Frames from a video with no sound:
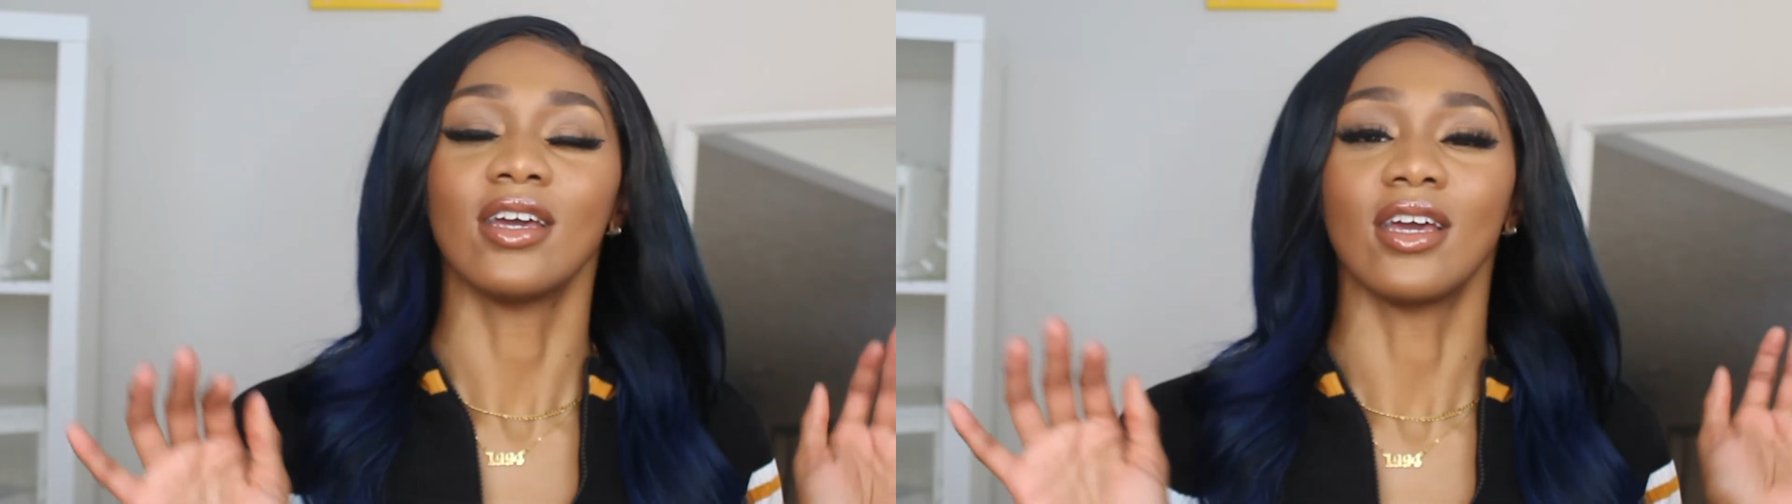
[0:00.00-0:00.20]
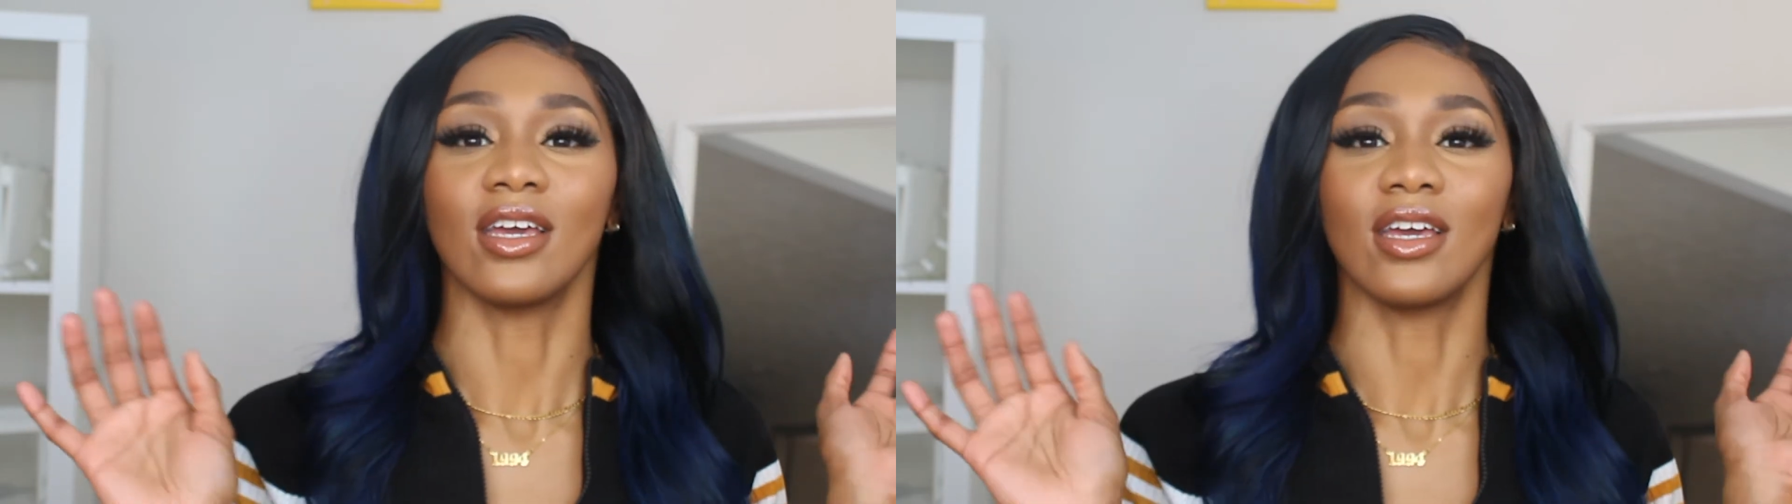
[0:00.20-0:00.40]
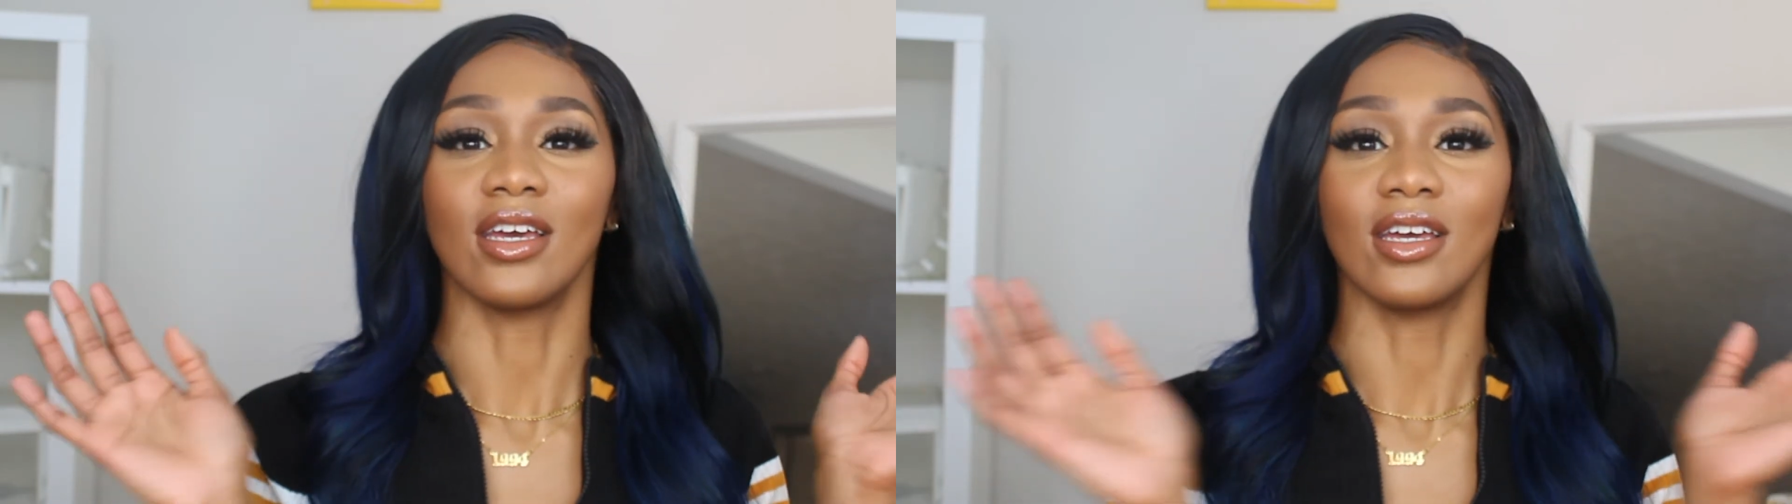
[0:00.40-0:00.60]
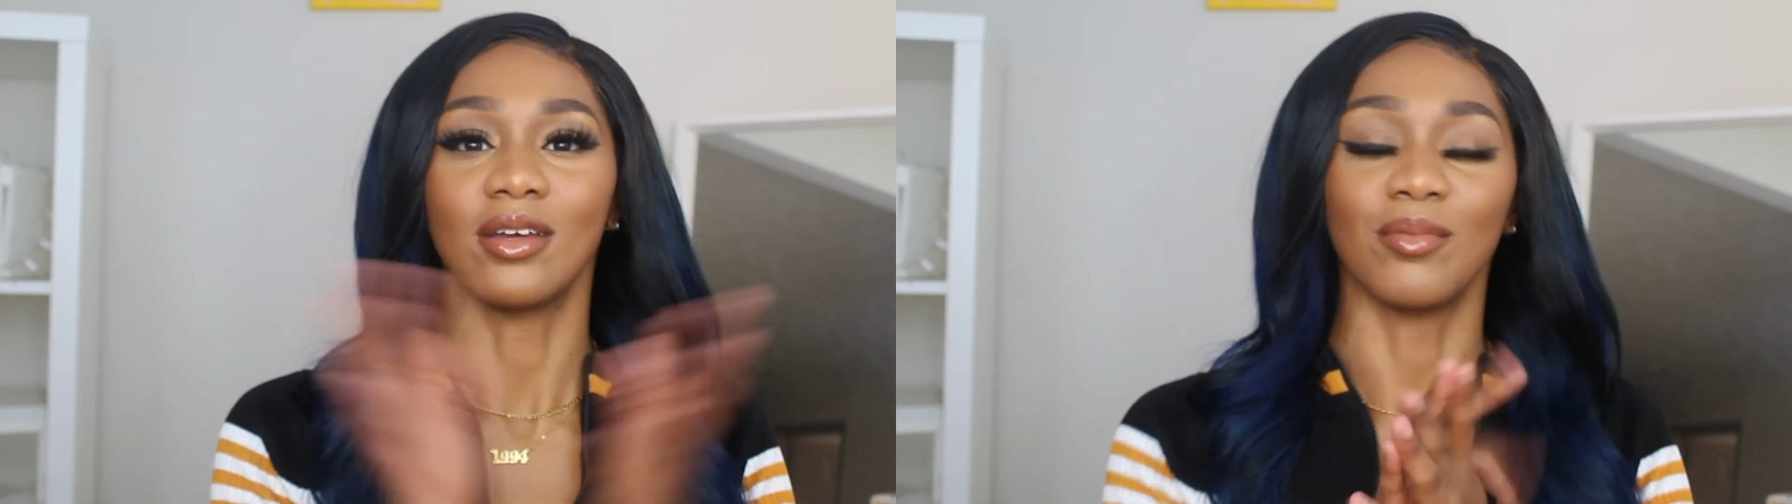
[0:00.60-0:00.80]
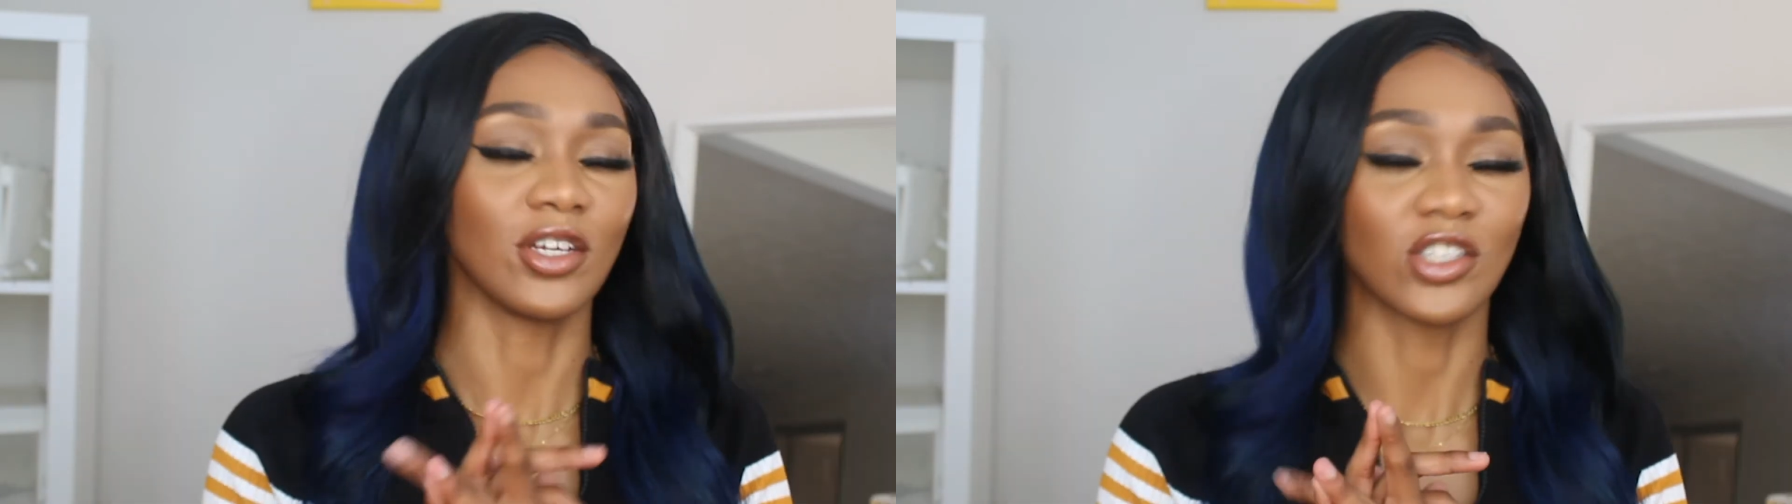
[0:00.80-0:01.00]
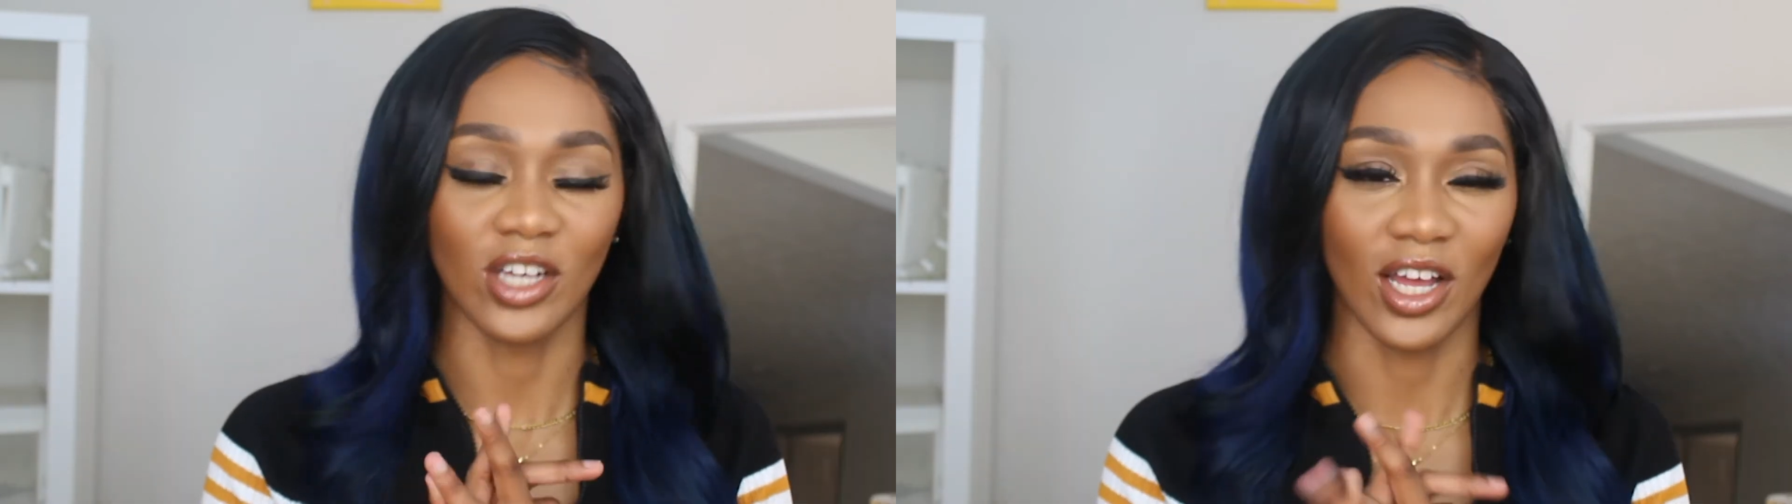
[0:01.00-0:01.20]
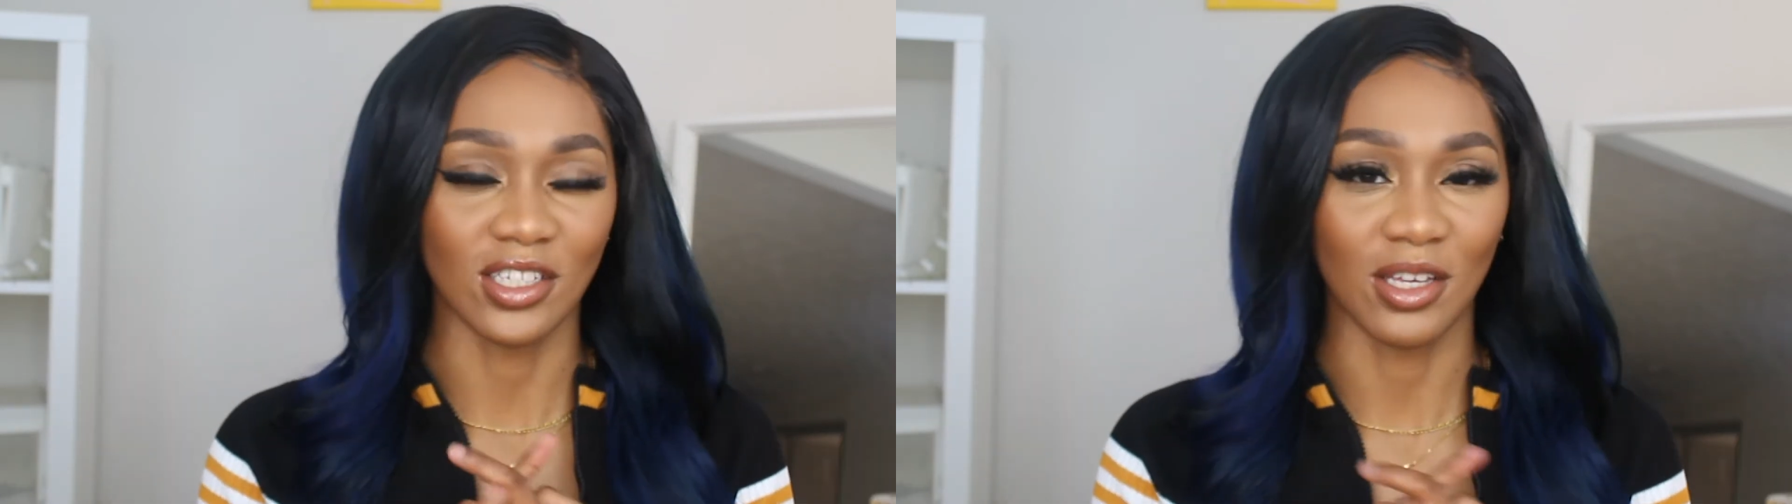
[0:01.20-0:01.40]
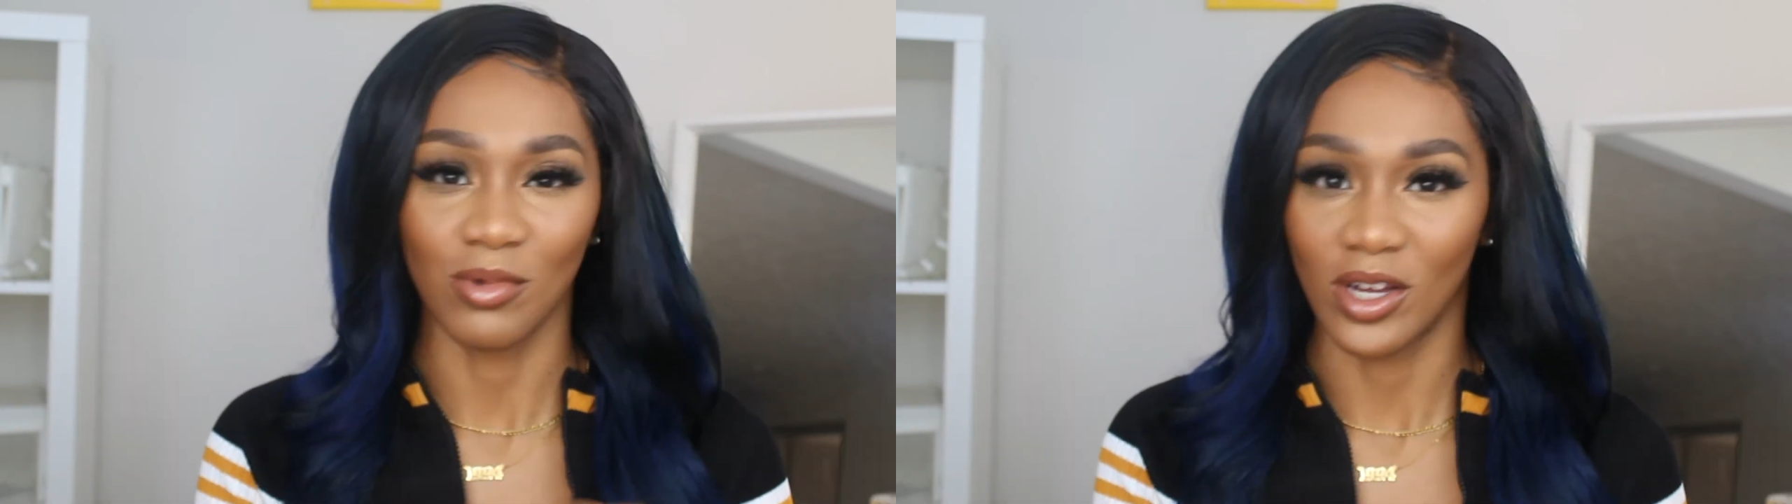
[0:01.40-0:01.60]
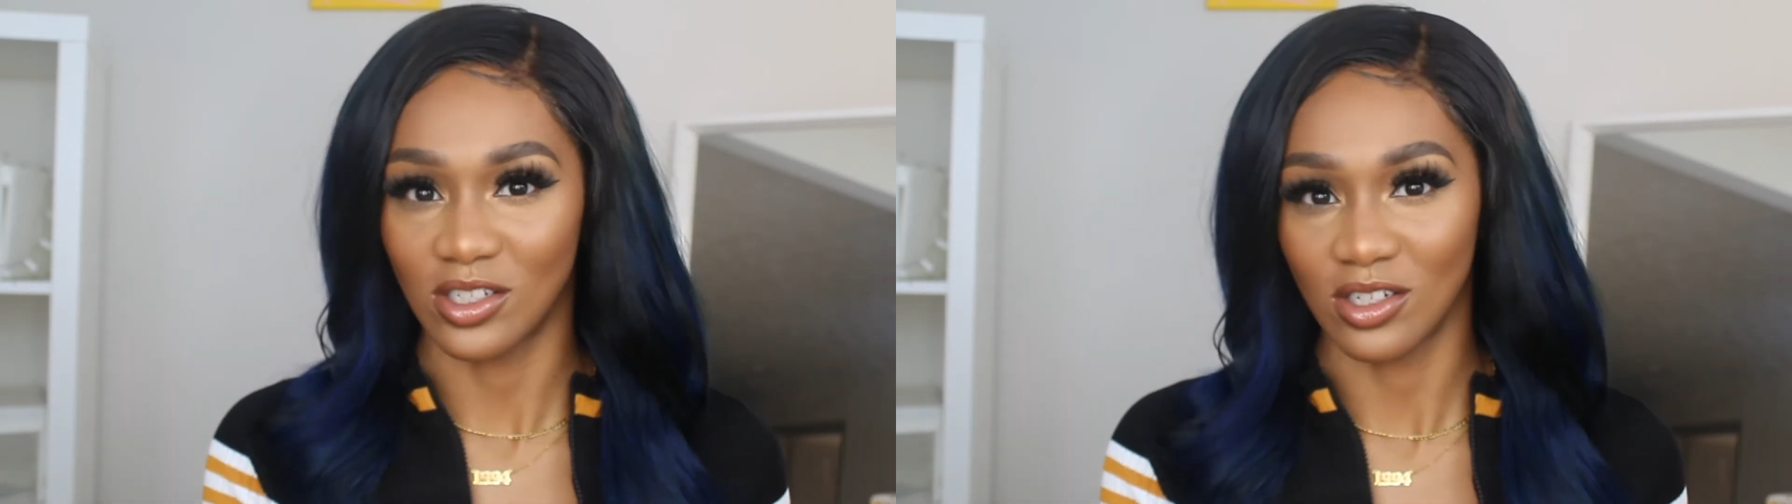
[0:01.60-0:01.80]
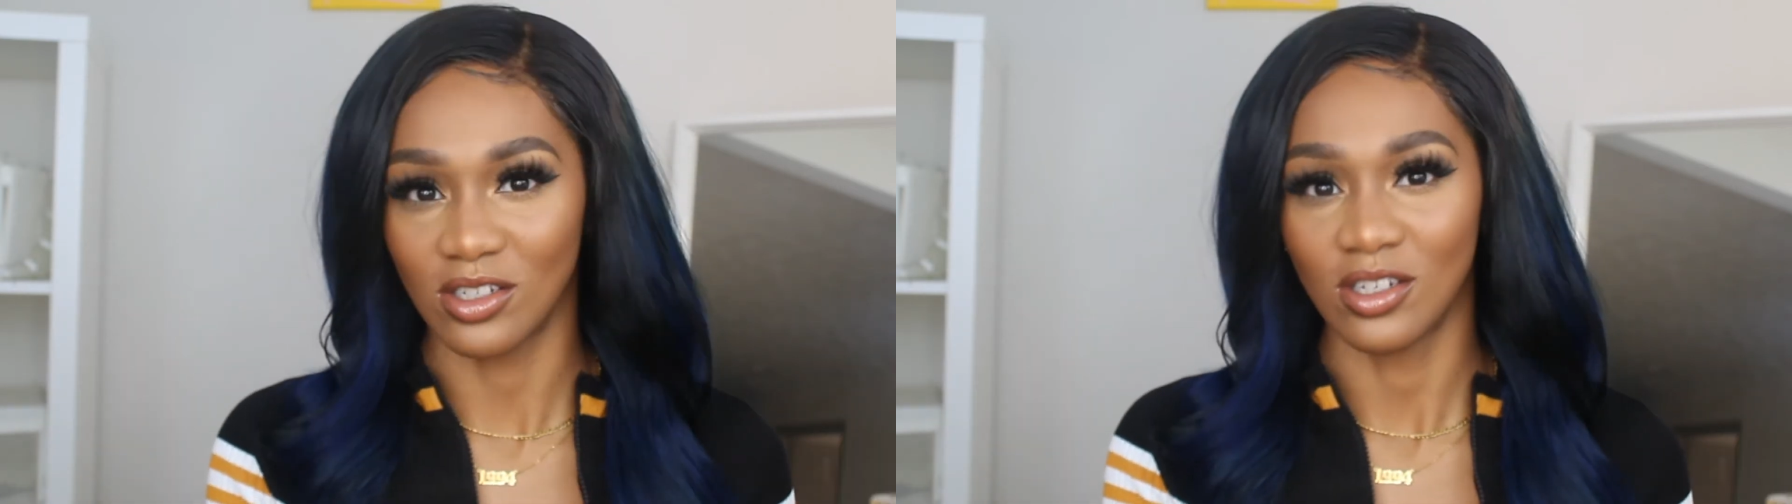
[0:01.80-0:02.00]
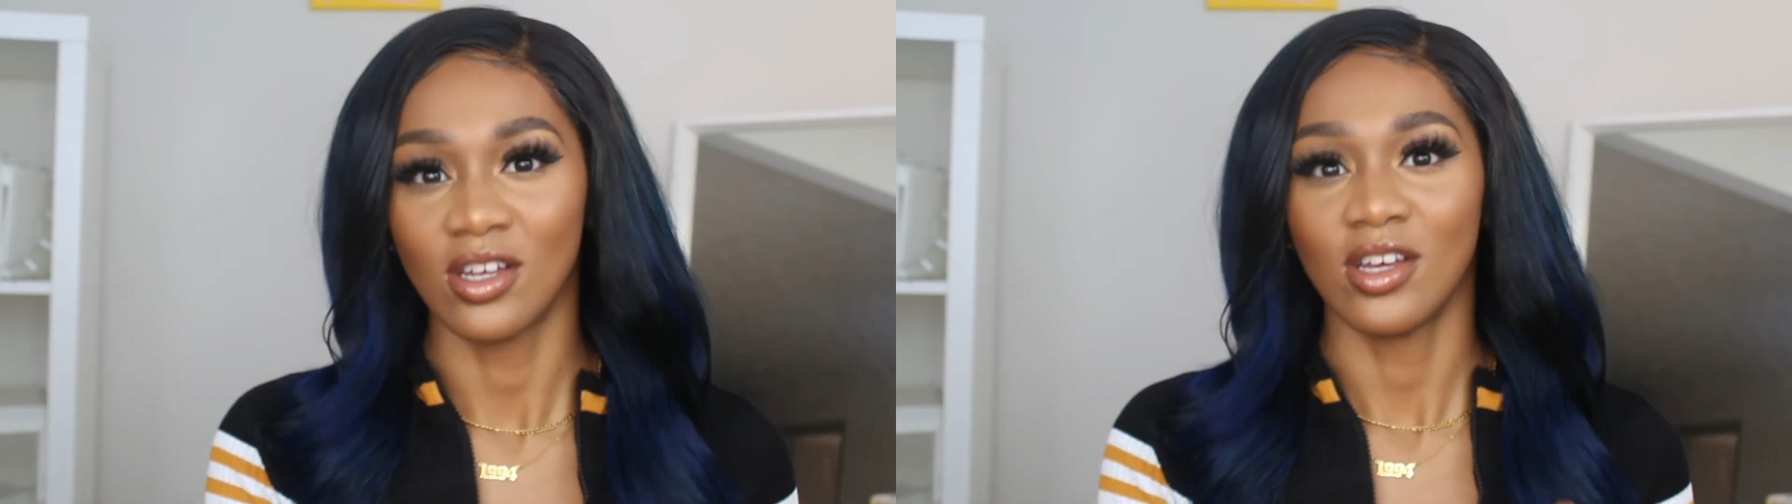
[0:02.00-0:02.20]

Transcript: and make sure you guys keep watching.